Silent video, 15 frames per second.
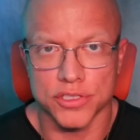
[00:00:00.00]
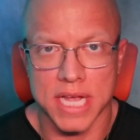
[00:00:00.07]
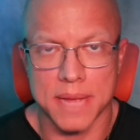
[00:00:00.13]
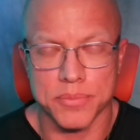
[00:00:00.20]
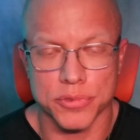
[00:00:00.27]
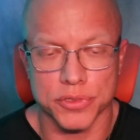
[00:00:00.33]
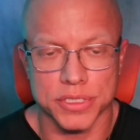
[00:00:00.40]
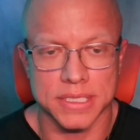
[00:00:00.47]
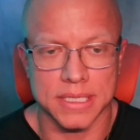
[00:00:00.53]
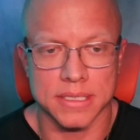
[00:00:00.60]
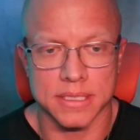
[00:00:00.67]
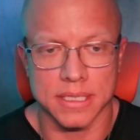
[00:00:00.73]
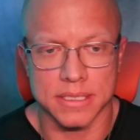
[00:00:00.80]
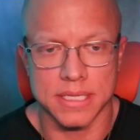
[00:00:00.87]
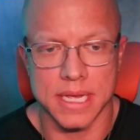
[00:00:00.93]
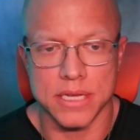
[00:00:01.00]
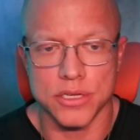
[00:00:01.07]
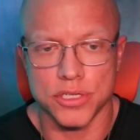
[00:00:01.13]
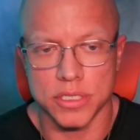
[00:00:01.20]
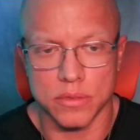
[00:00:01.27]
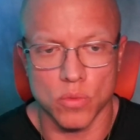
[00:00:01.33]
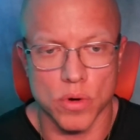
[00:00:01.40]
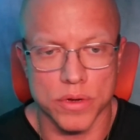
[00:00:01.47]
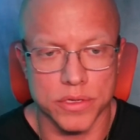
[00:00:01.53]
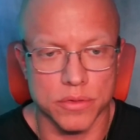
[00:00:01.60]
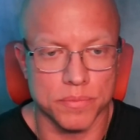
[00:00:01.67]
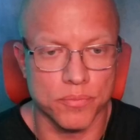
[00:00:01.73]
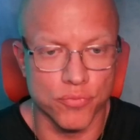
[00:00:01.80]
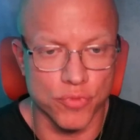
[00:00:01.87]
Chapter six, Attention, where you